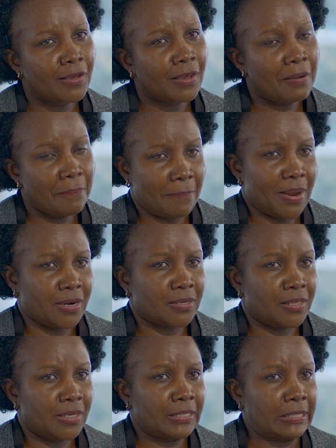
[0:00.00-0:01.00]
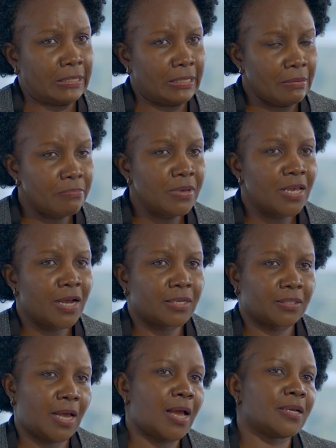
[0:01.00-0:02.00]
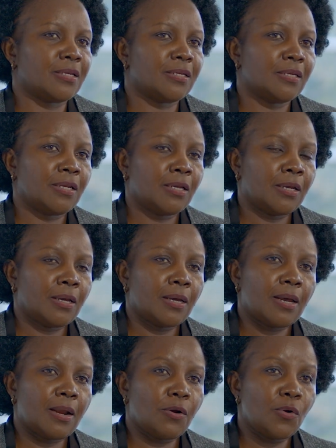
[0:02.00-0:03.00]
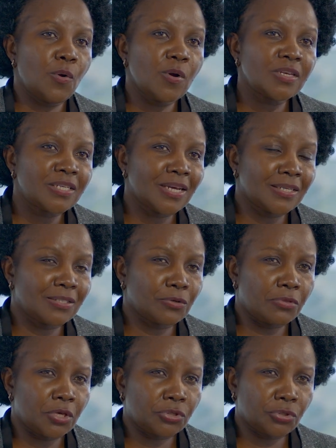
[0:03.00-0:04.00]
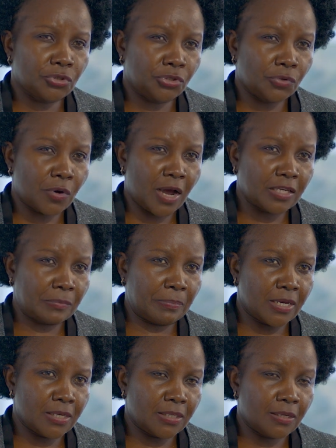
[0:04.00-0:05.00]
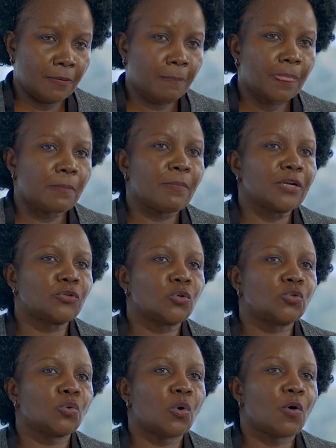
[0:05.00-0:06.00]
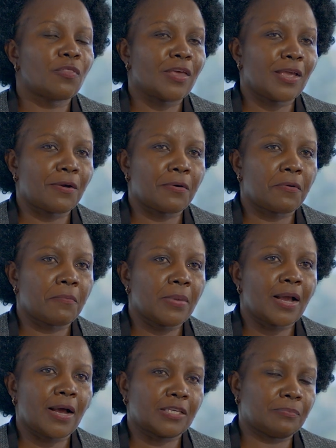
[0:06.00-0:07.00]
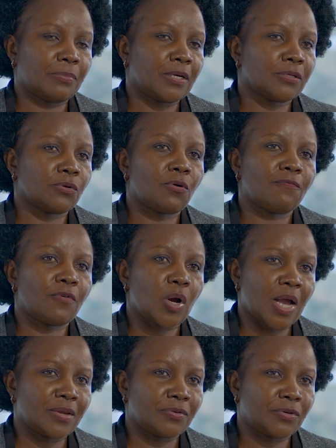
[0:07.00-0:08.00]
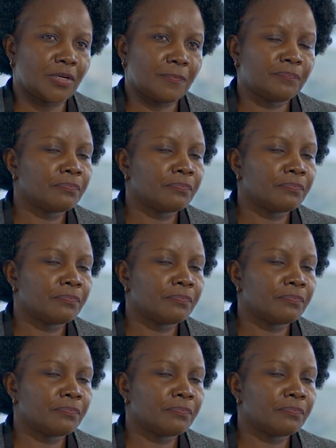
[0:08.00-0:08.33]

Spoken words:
impact that TB has had, not just on the social aspect, but also on the economic aspect of our country.